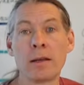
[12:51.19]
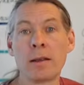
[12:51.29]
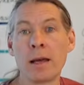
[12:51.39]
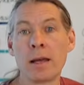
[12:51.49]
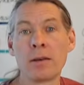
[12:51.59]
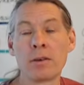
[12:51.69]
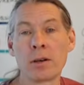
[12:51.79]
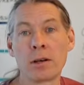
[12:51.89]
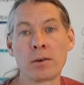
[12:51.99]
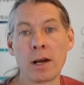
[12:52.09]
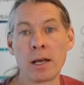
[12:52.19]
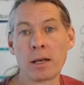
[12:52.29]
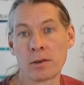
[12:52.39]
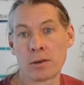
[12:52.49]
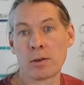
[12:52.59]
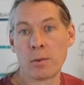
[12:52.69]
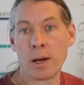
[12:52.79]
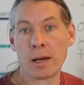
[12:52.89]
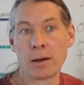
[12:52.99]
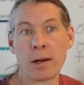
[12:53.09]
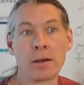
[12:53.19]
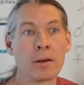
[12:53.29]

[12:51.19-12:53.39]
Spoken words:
in the end, you're going to write a certain way, right?